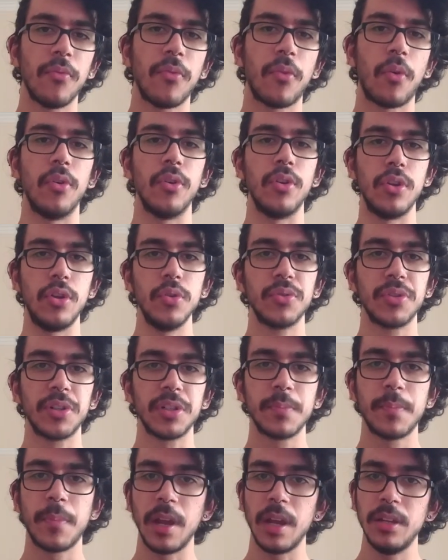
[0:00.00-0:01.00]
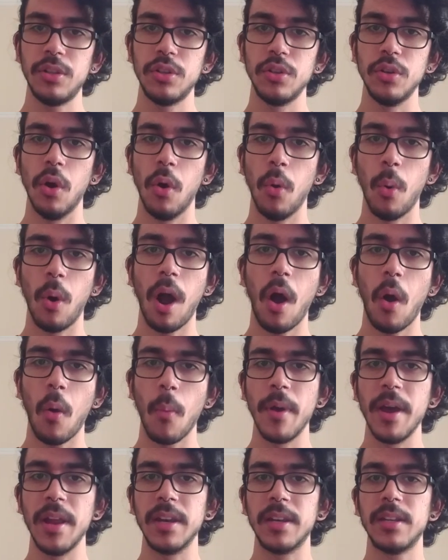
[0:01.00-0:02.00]
for the user space to know how
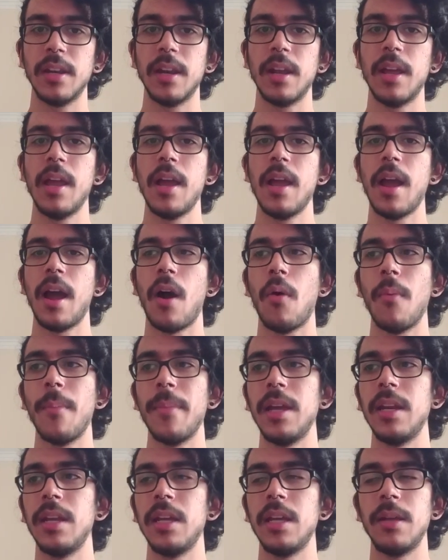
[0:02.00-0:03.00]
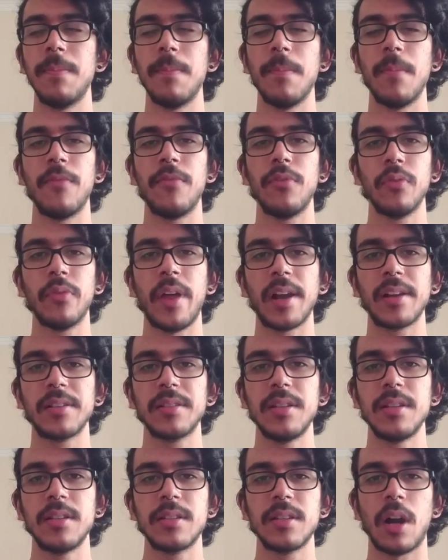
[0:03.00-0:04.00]
many
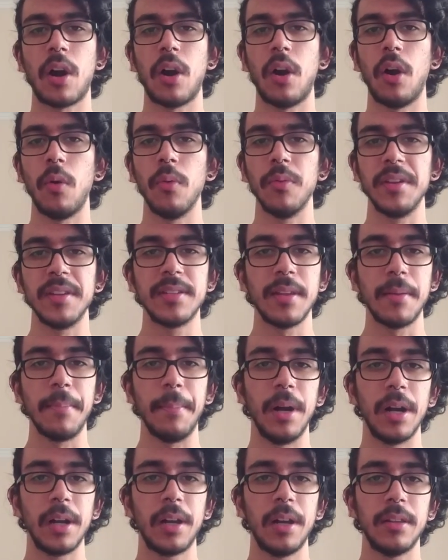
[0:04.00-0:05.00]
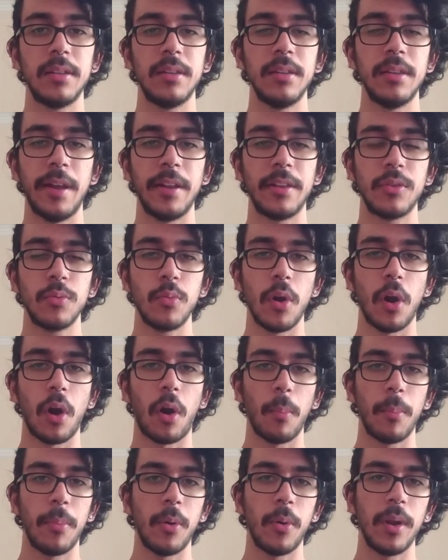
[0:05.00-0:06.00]
Futexes are on the same bucket that we are
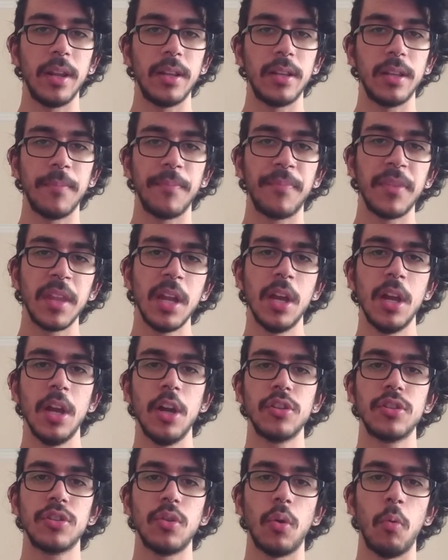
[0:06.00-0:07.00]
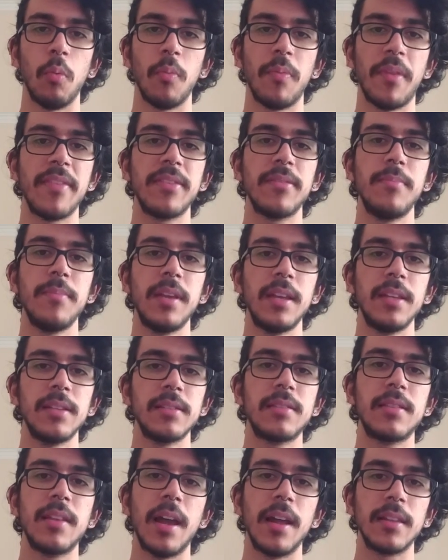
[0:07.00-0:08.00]
operating. So that
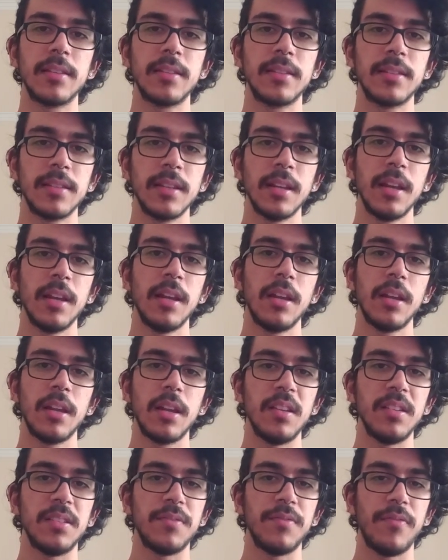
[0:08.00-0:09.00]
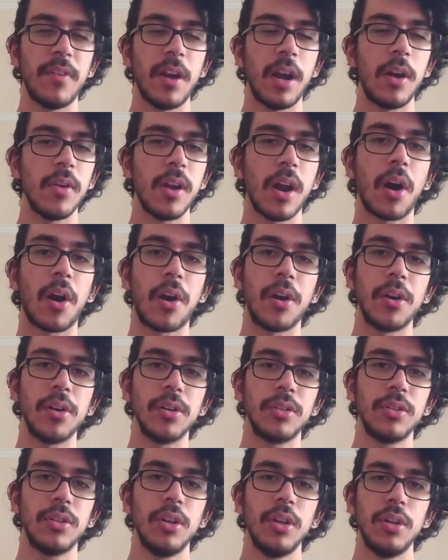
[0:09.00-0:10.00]
means that it's very hard
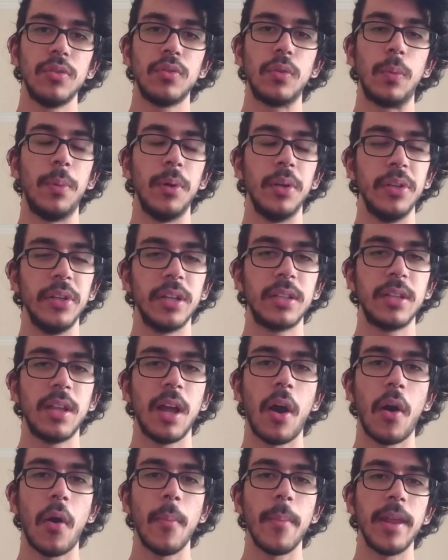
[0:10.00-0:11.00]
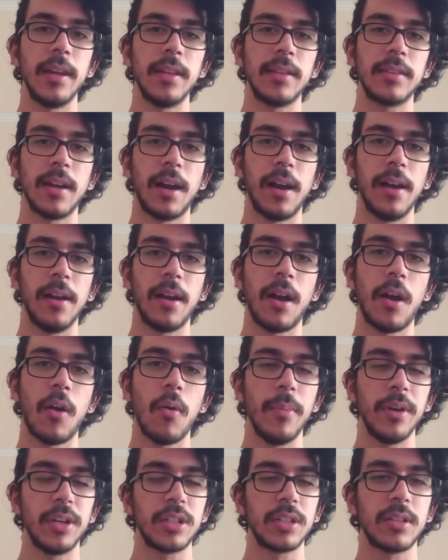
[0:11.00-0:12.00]
to predict how
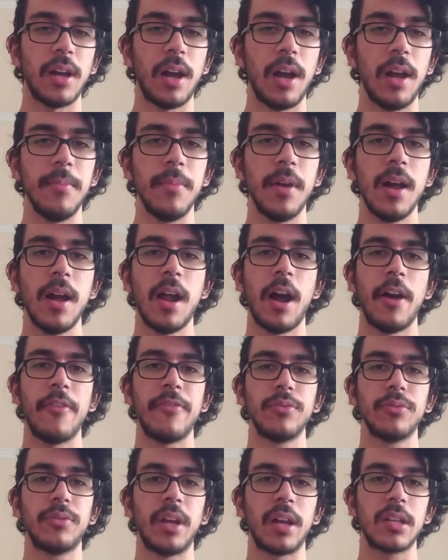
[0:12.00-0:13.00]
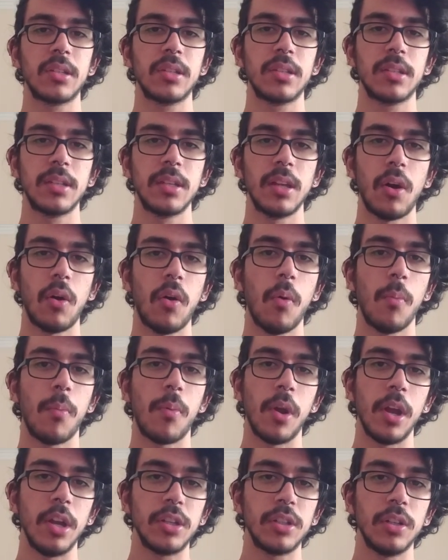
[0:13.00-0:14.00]
much time a Futex
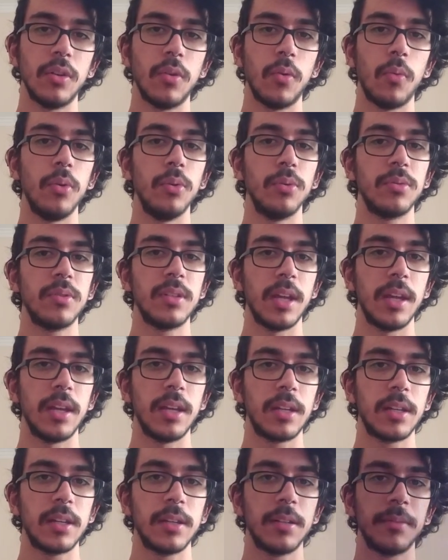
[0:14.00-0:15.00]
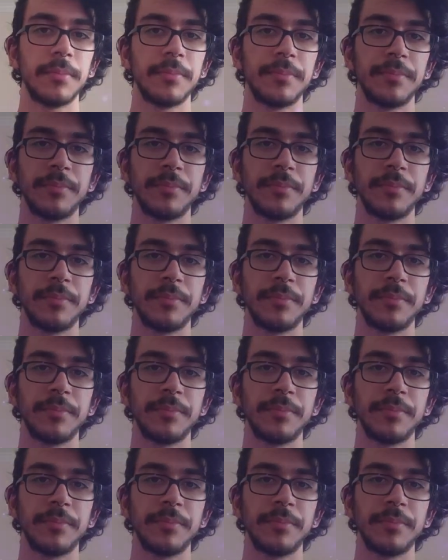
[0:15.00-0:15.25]
operation will take.